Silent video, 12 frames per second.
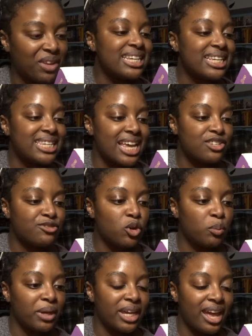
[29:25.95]

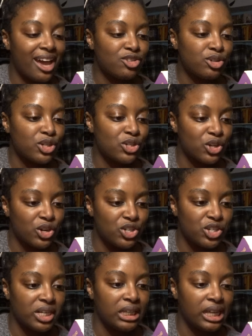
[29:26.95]
Successful pediatric
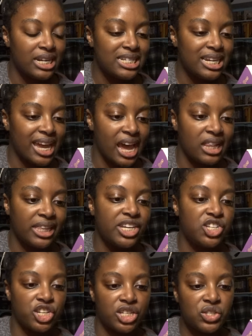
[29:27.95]
surgeon London Kelly
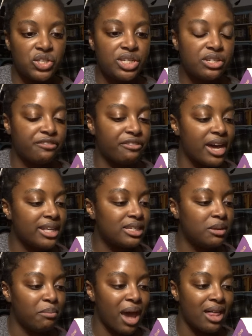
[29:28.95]
just needs to find
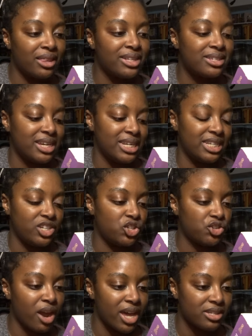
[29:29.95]
some balance and
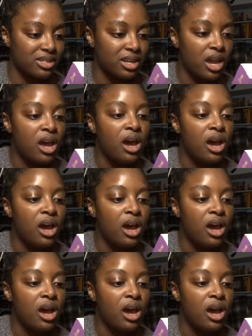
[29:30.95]
de-stress.